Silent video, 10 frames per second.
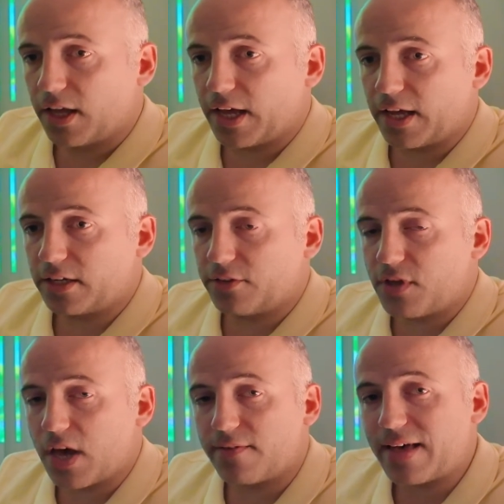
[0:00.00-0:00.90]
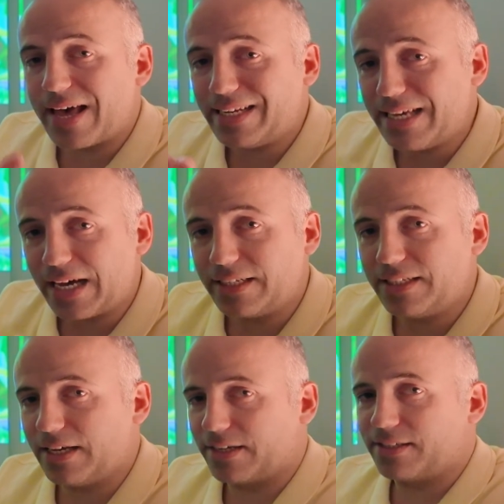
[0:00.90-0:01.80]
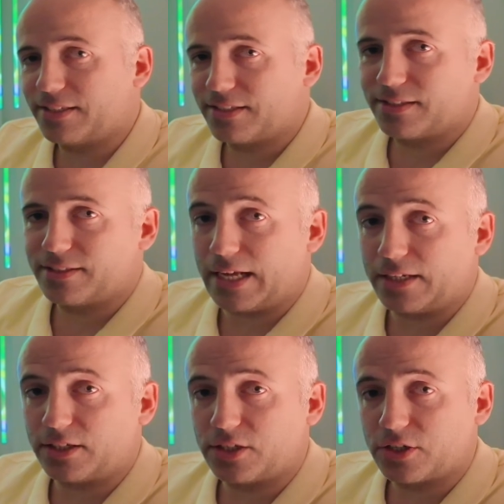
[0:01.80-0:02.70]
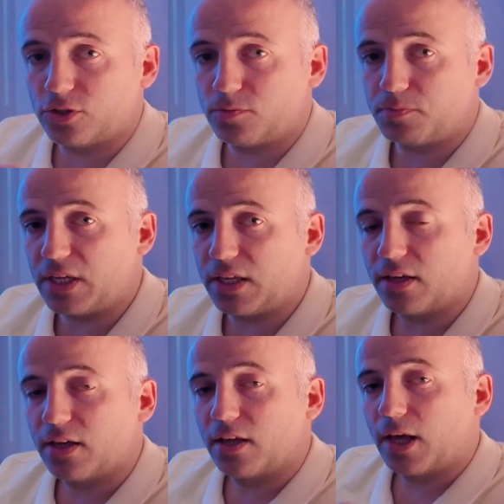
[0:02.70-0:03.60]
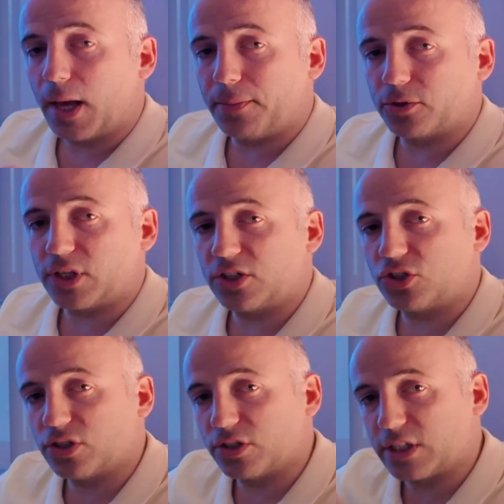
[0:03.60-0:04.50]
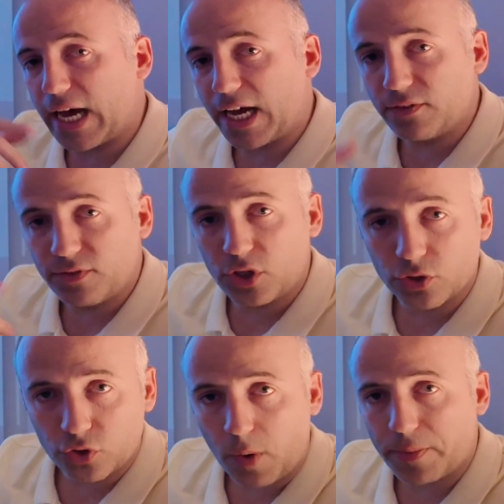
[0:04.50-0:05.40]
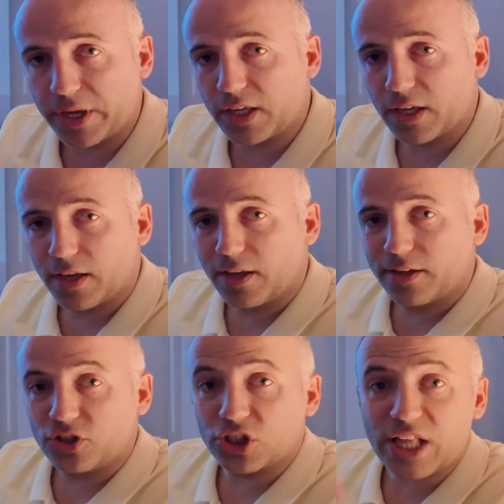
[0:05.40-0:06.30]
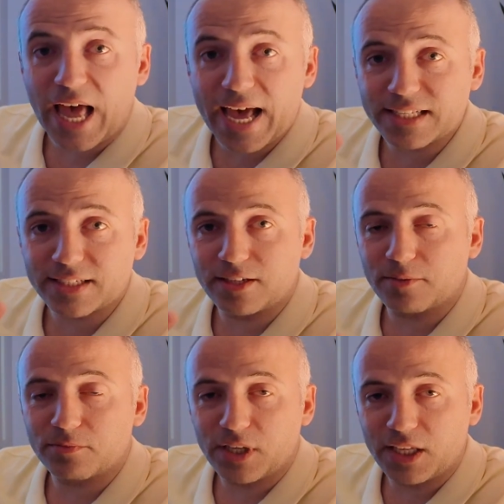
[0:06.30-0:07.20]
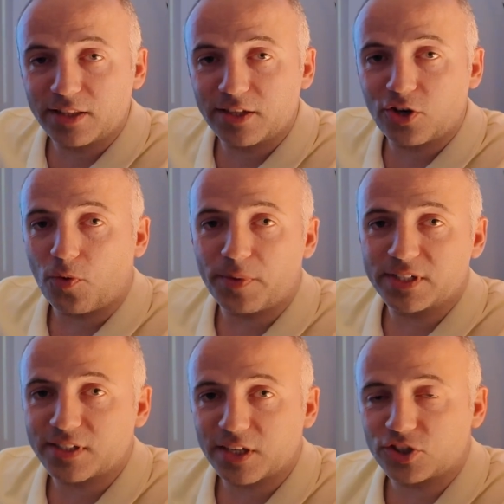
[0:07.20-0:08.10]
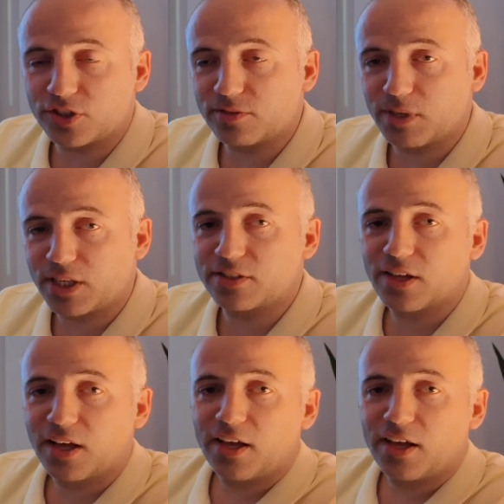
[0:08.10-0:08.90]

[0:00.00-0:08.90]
And if you have any ideas that could be a potential guide video topic, just ask them in the comment section, because